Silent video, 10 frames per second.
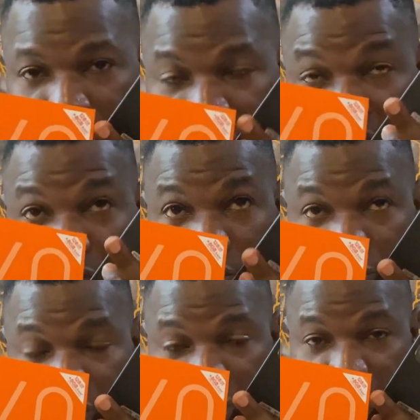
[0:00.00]
They give you
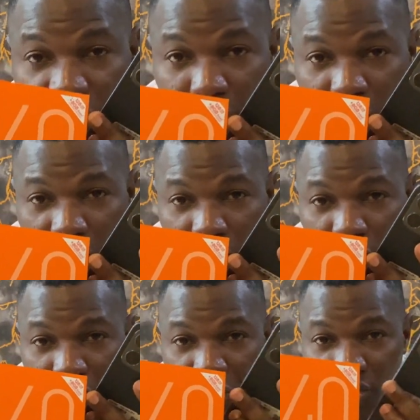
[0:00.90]
128 GB of
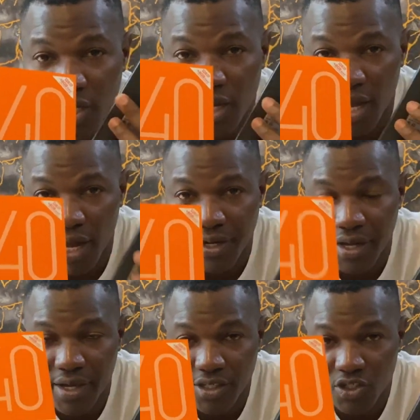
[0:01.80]
storage and
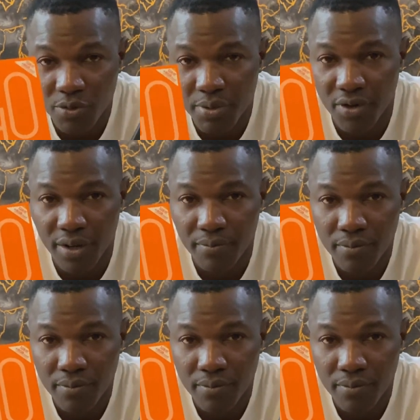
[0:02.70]
8 GB RAM.